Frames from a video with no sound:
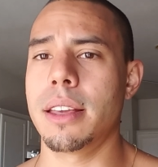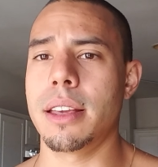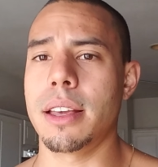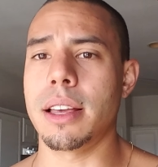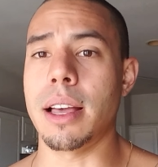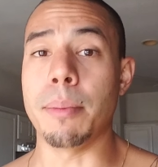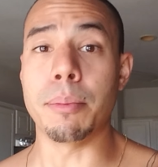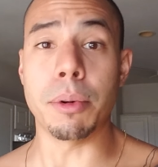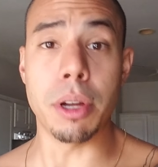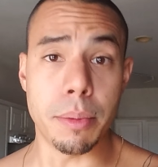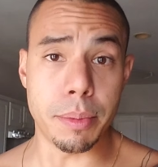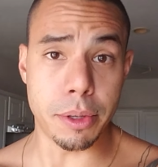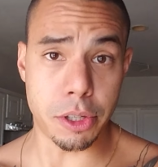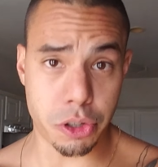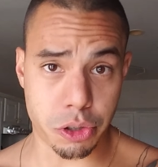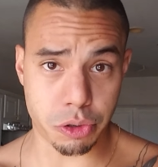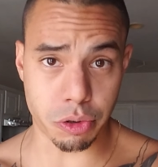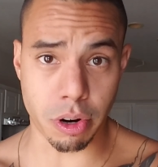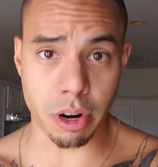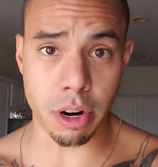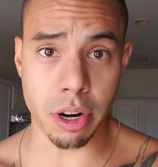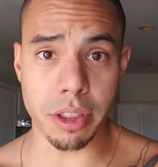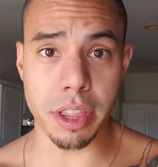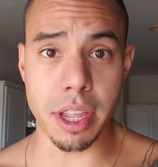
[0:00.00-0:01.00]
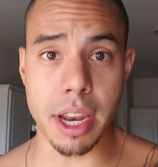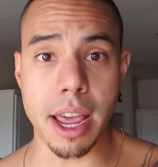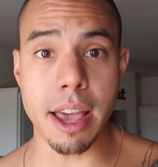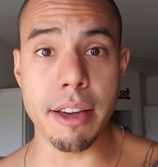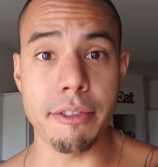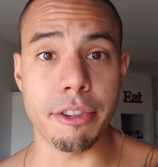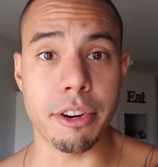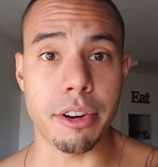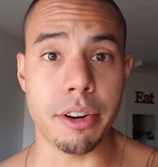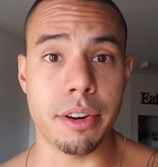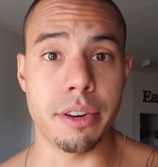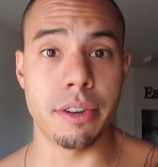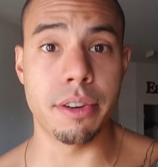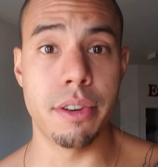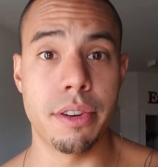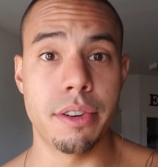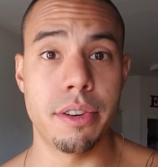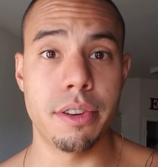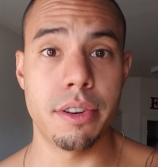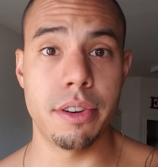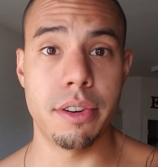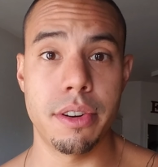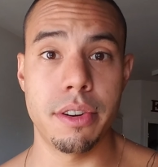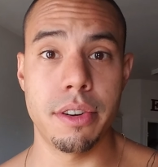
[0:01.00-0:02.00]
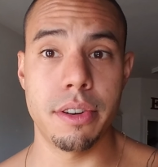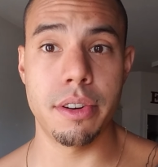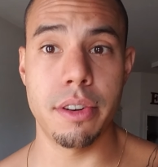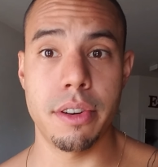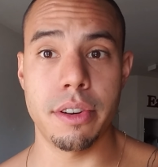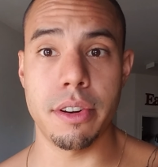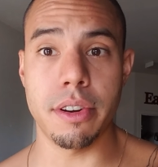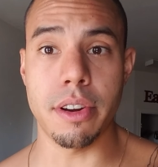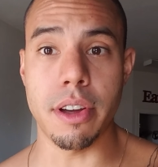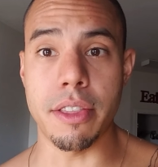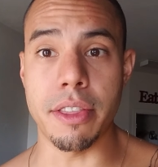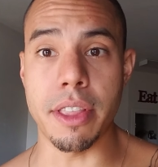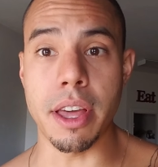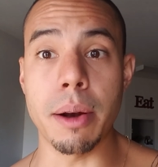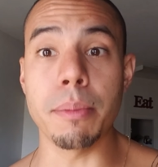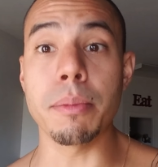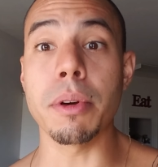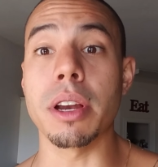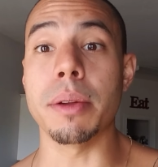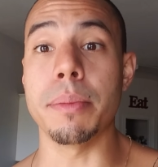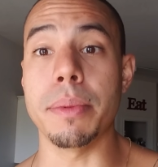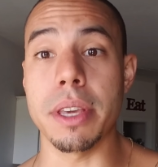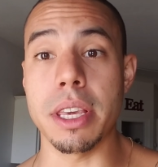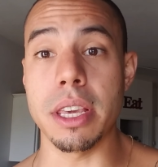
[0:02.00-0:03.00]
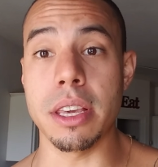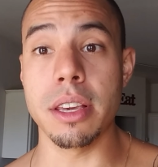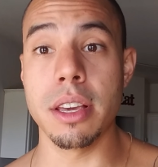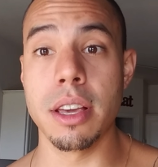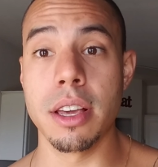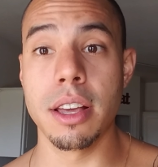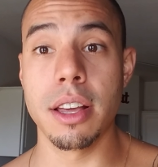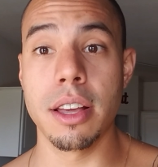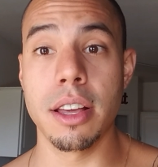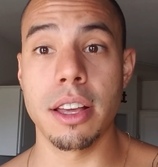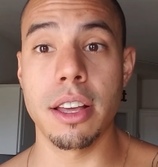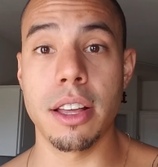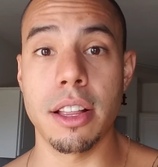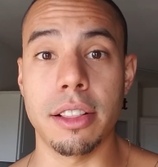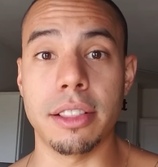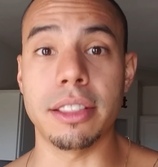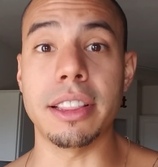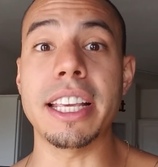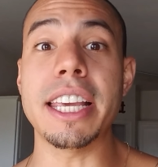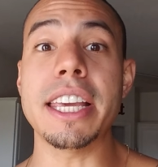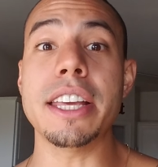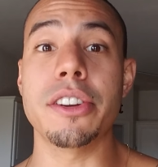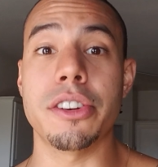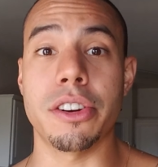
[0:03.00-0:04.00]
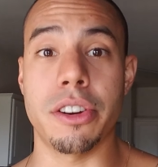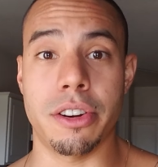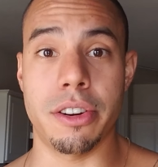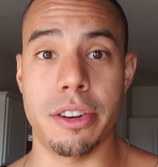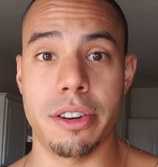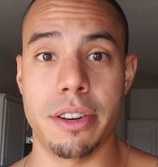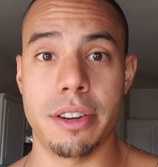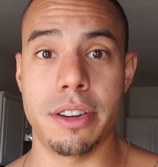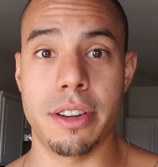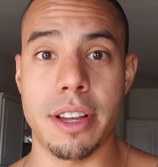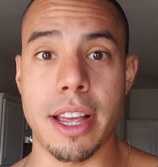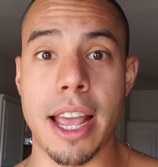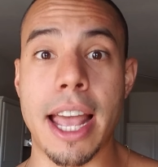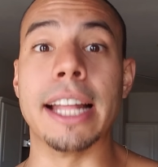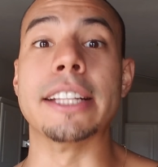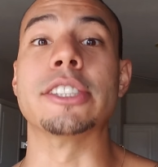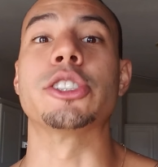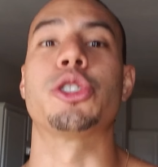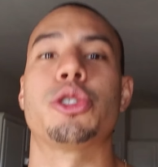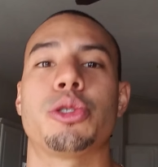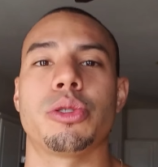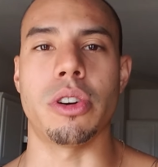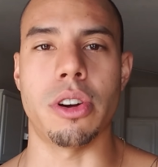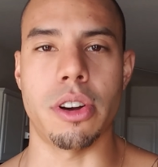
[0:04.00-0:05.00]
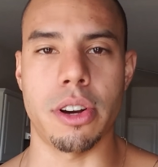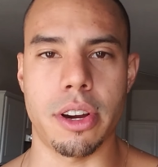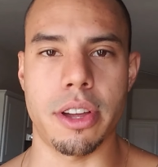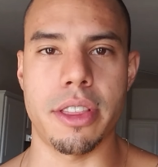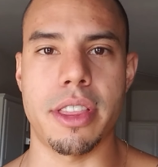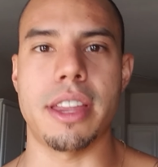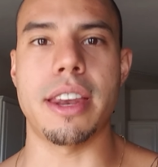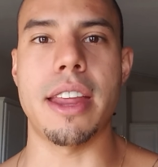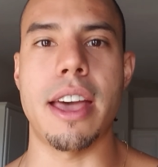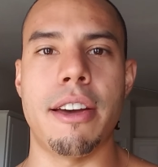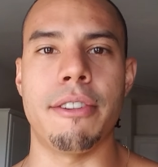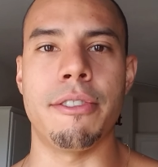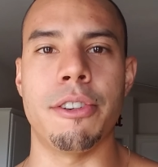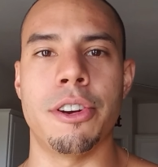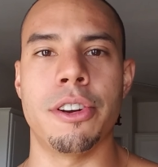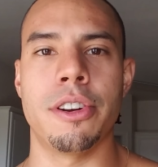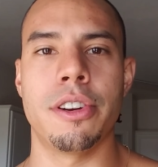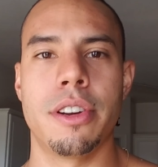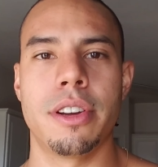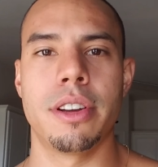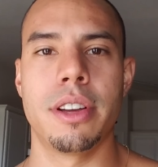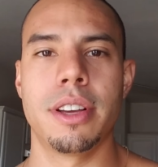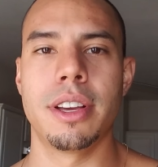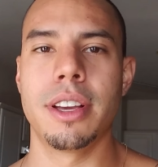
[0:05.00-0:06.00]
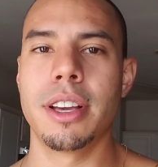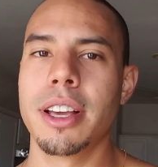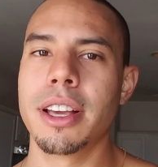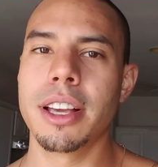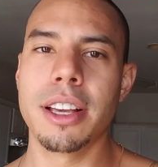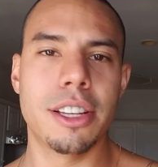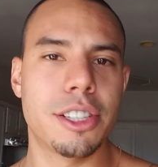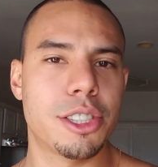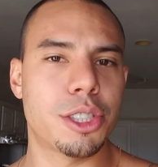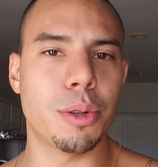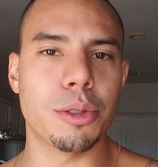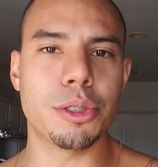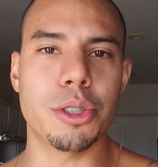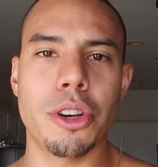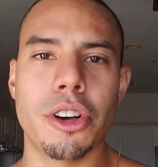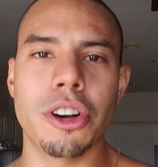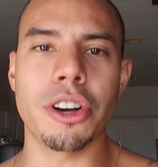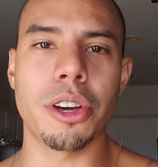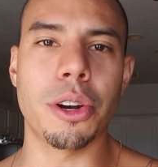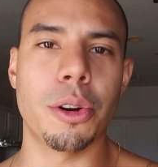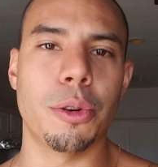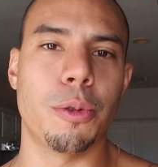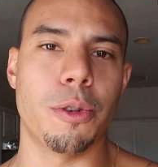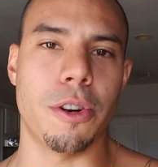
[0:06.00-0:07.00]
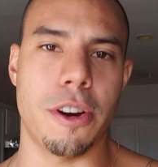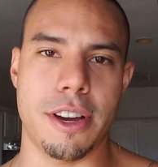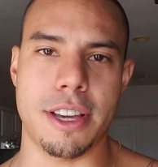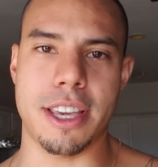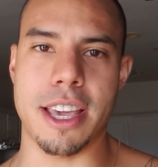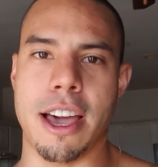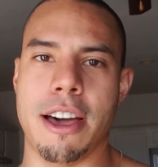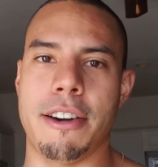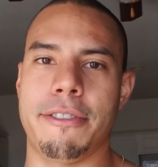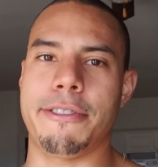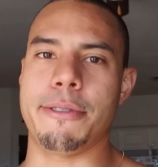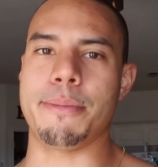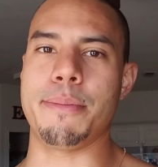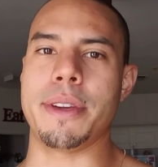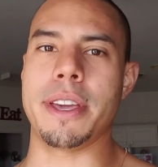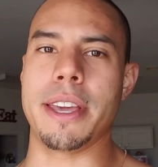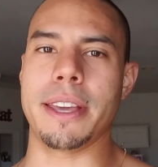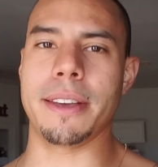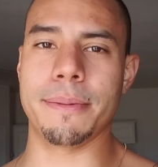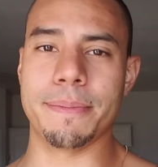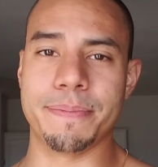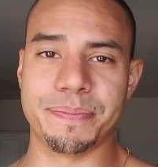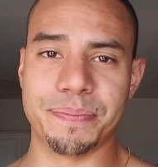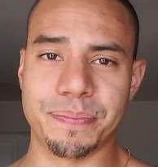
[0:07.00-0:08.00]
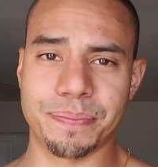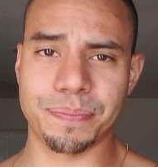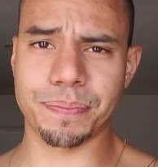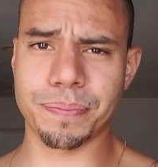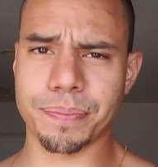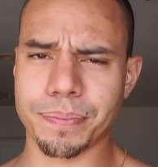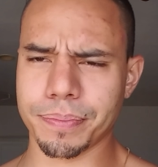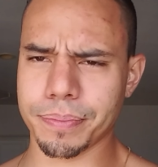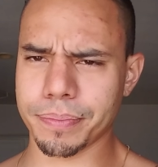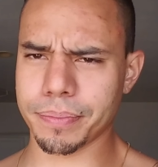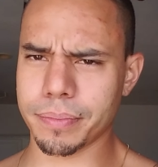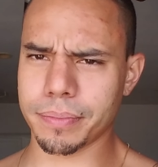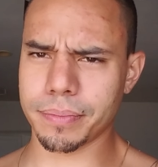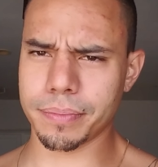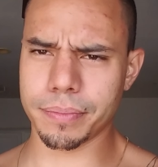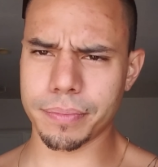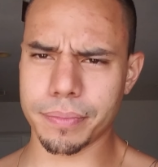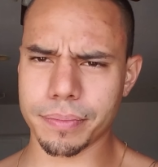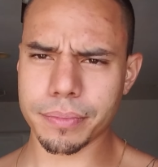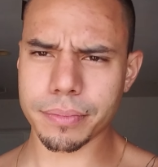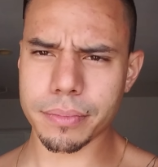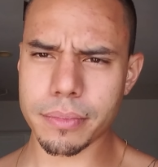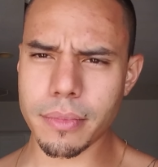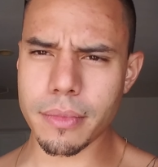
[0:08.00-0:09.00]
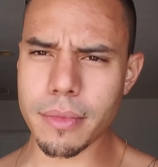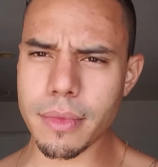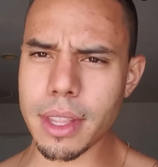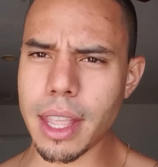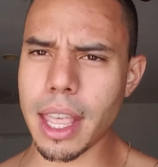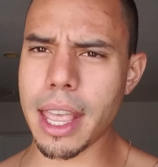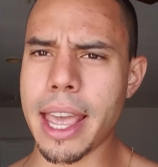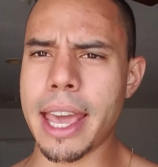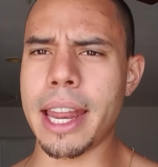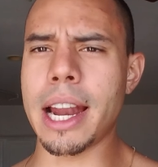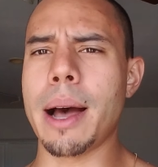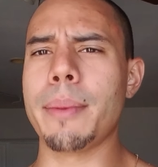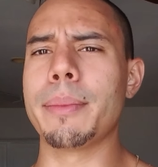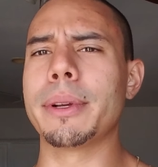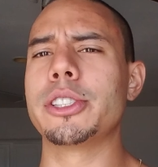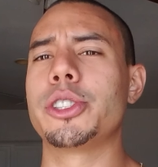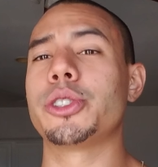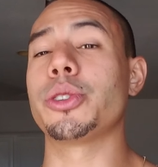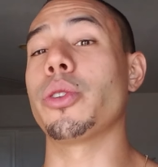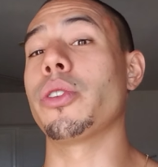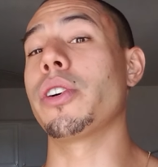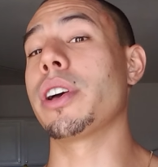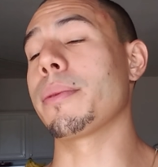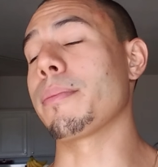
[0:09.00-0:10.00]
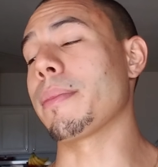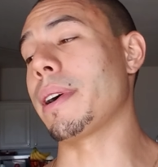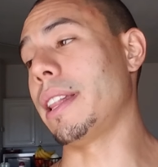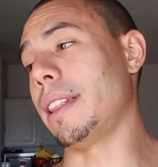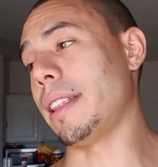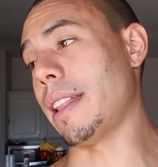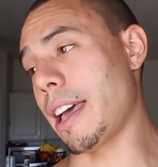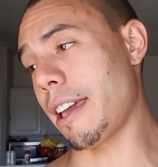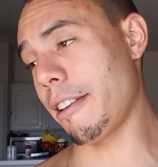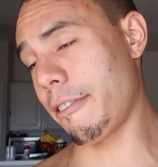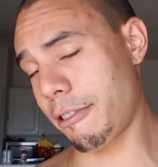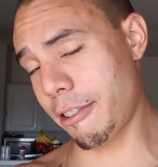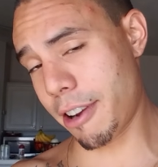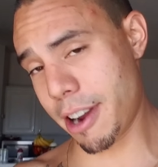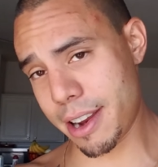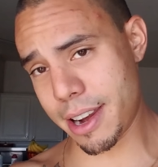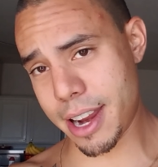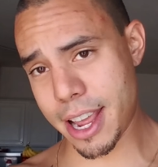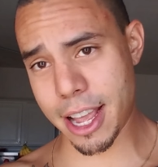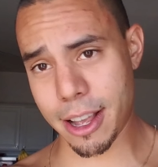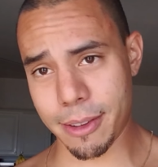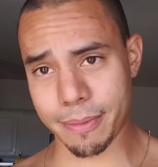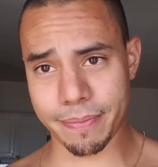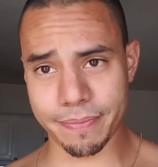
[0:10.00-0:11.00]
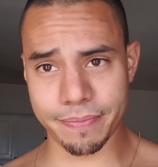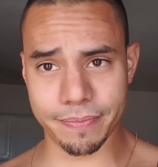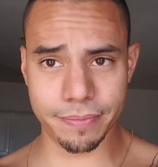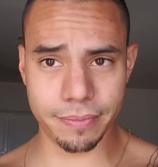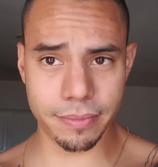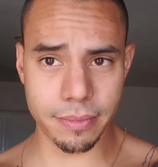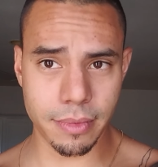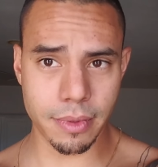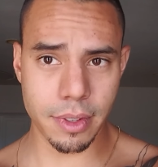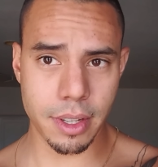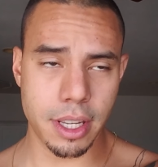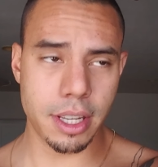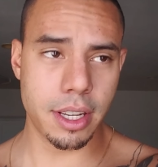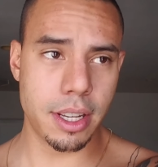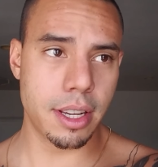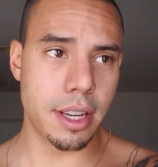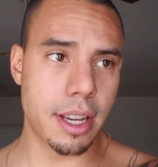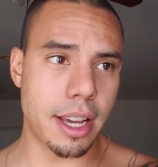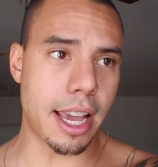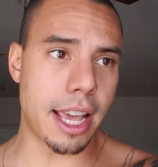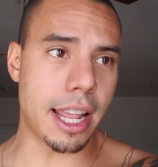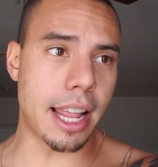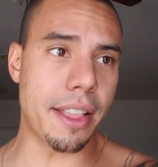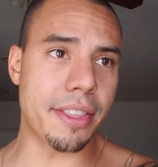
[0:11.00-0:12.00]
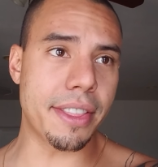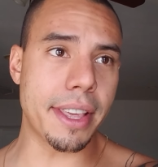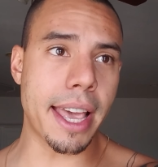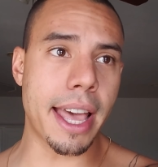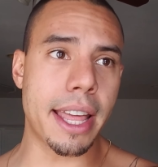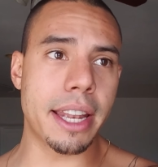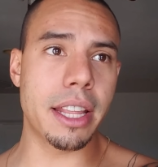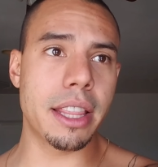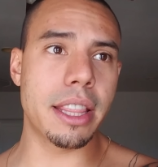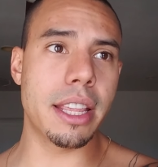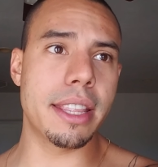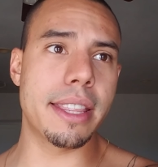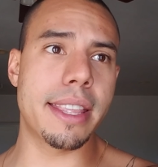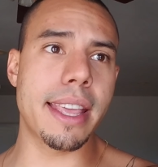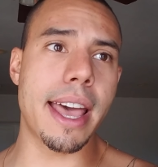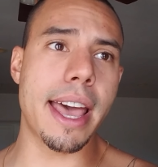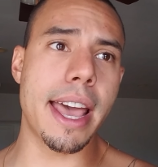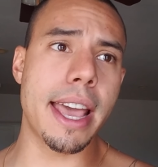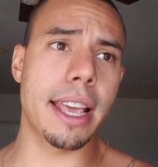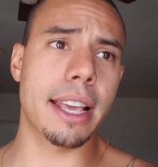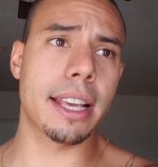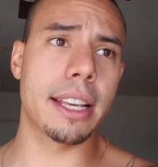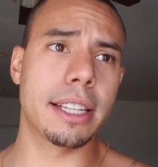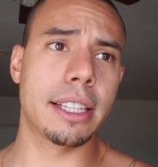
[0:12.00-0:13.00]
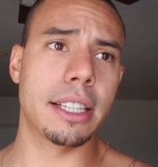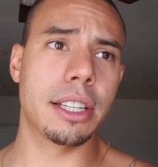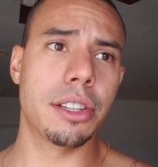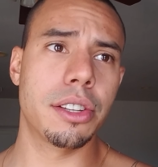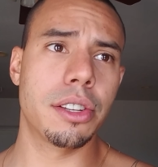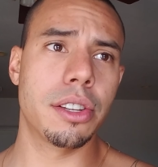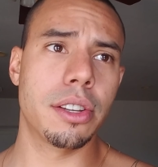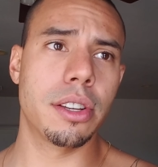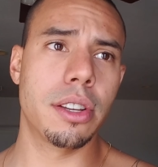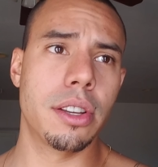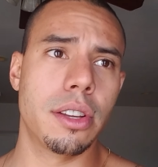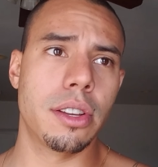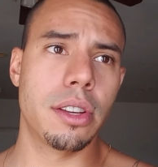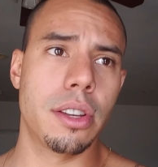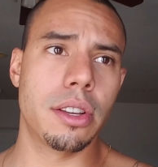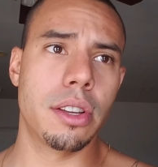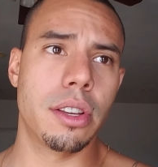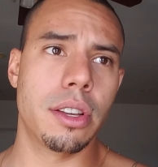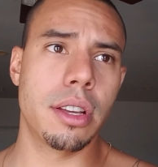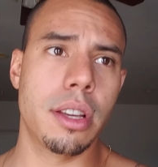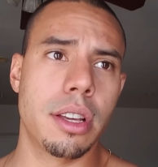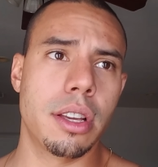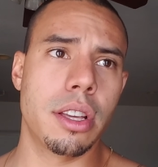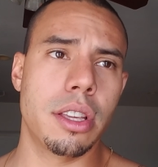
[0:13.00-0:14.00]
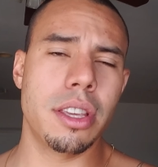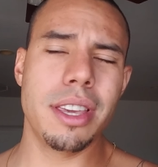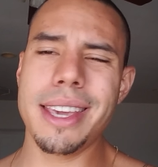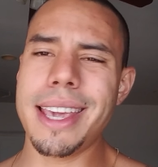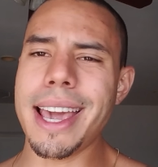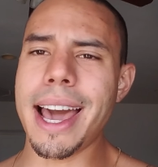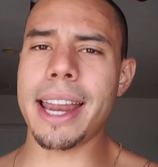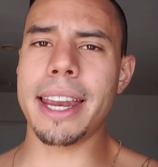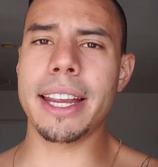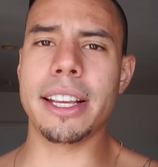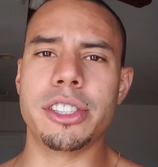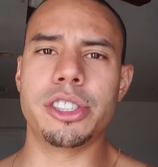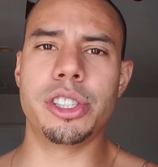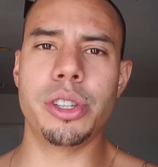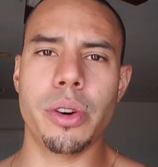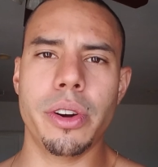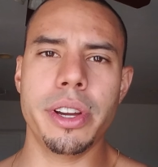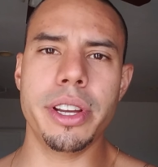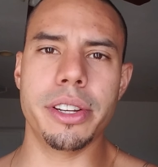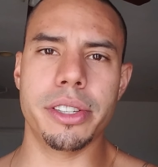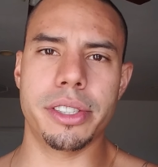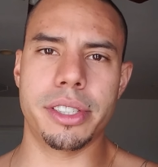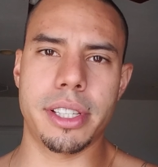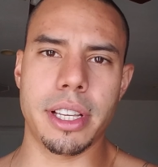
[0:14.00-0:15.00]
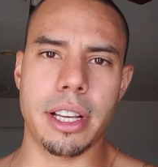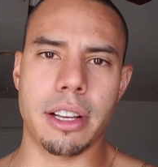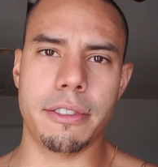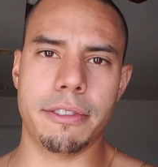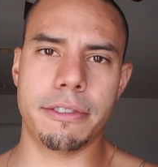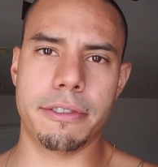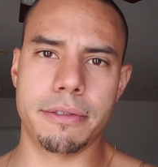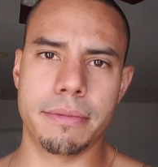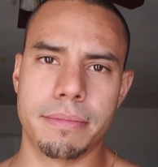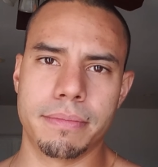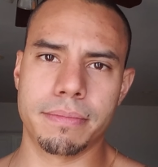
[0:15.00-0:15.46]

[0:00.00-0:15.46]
I'm going to be stronger than ever. And then I'm going to be leaner and stronger than ever. So it's all going to work out for me. And I'm enjoying my life right now. And at the end of the day, you got to enjoy yourself.